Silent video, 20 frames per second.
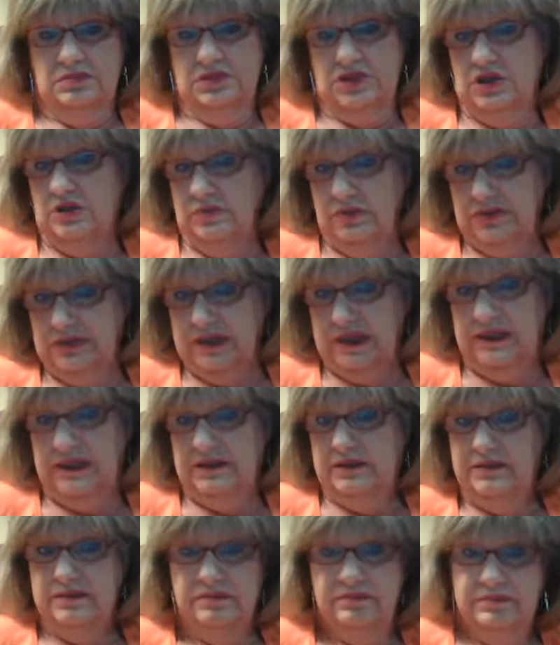double
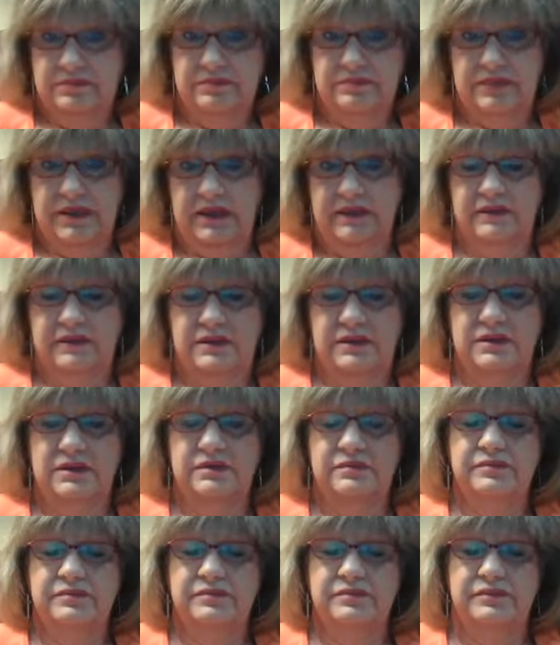dated back
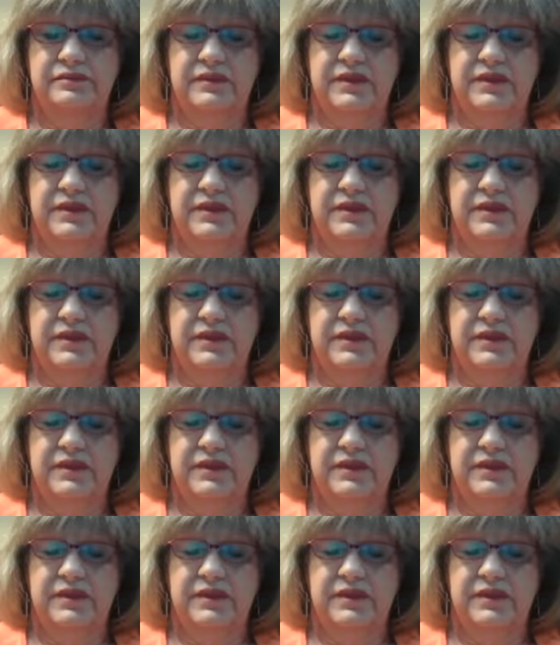then,